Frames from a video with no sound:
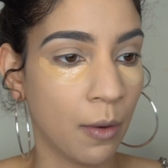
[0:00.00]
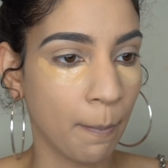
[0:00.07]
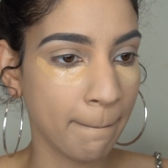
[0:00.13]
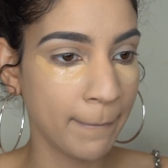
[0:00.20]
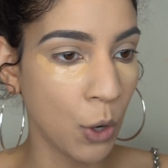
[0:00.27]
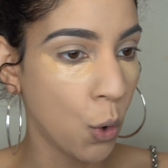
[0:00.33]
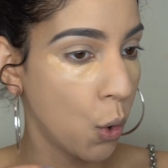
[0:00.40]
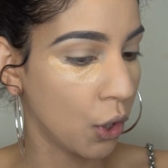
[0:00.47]

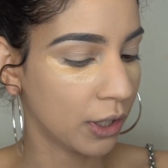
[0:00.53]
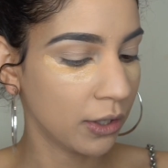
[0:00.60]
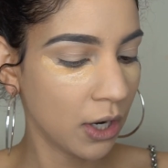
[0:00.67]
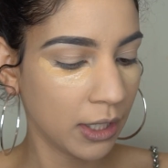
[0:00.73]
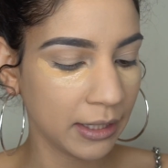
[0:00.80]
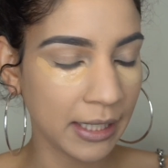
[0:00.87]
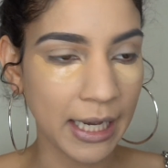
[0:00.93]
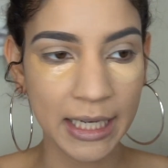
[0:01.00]
more
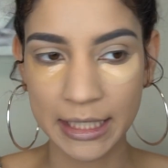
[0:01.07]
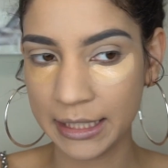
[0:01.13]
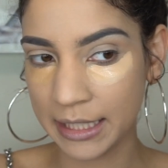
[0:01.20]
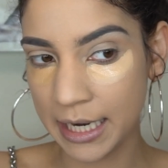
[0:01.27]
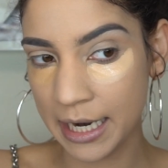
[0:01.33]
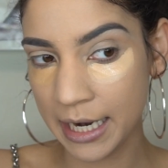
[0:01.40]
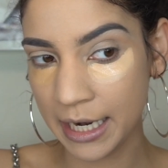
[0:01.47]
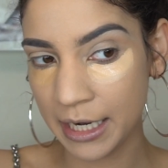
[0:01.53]
on that
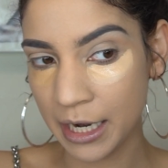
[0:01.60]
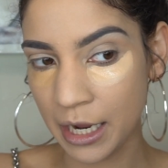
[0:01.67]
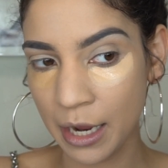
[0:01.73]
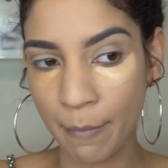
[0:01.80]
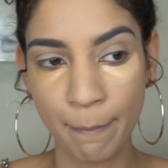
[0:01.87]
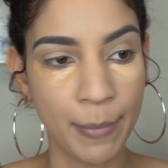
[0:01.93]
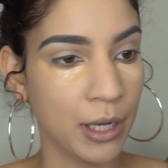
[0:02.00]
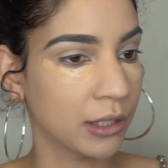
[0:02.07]
side,
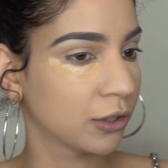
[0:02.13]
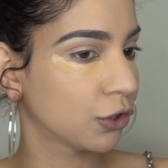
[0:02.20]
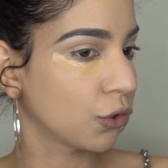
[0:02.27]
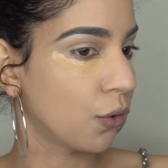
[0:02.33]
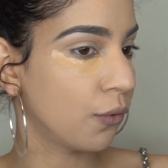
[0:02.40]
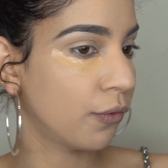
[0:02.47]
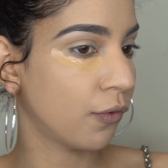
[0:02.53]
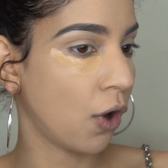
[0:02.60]
but
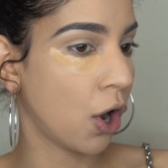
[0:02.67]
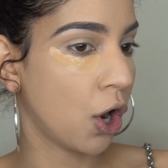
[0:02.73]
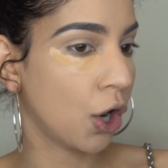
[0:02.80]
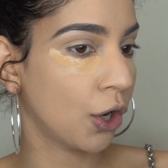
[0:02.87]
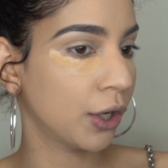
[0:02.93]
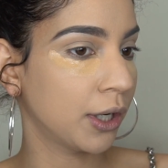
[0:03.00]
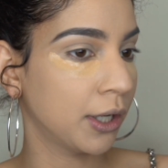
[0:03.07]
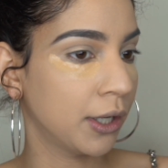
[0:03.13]
so
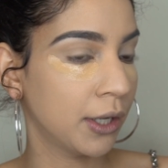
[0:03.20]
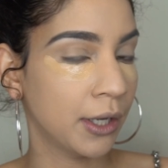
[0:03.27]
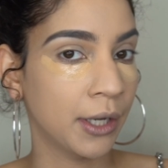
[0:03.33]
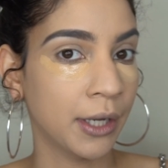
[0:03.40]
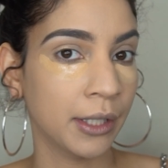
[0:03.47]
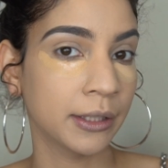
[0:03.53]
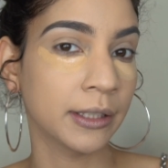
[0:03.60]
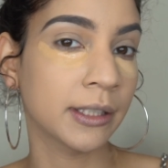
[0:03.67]
far
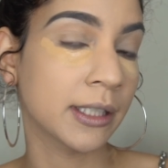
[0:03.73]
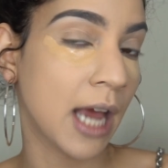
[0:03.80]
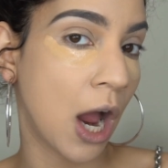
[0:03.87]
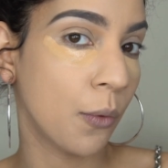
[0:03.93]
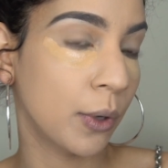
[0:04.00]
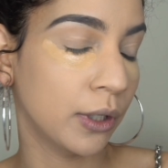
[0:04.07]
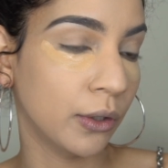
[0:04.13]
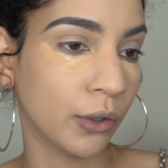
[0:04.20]
this is
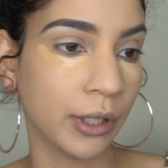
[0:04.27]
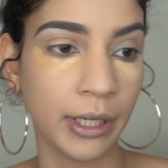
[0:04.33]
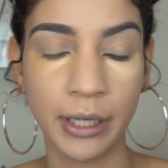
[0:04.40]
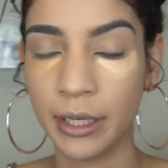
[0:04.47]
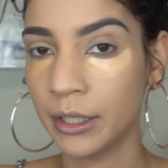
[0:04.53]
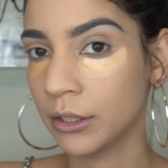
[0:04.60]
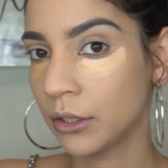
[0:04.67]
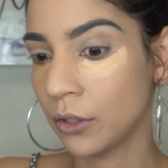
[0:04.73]
how we're looking.